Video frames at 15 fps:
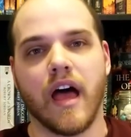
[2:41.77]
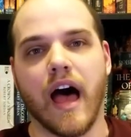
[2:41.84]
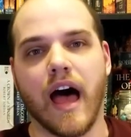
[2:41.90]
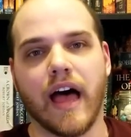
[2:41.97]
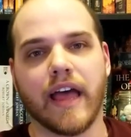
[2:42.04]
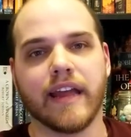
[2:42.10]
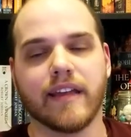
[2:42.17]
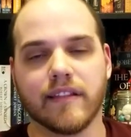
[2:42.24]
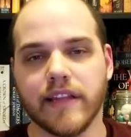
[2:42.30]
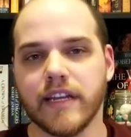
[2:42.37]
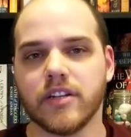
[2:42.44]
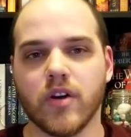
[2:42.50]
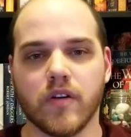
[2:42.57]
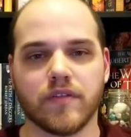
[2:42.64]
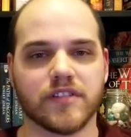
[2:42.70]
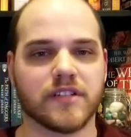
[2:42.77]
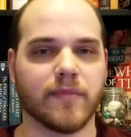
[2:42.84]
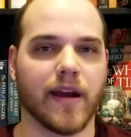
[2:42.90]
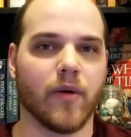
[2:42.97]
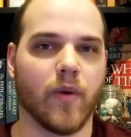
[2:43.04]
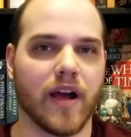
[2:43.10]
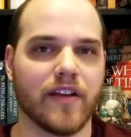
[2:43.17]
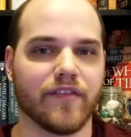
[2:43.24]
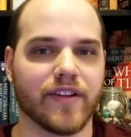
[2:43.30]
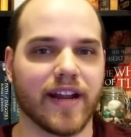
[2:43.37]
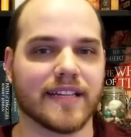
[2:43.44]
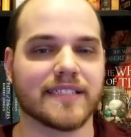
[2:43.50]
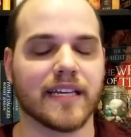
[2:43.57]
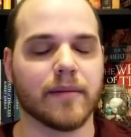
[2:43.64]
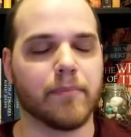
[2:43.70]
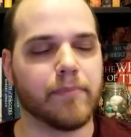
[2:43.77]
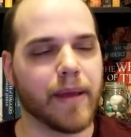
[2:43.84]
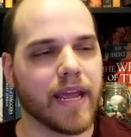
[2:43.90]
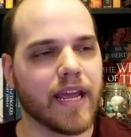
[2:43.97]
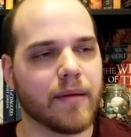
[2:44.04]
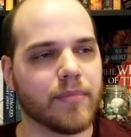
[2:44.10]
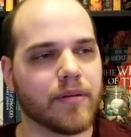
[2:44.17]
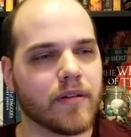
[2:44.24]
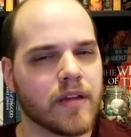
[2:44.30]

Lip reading: I leaned over to my wife and I said, "Babe,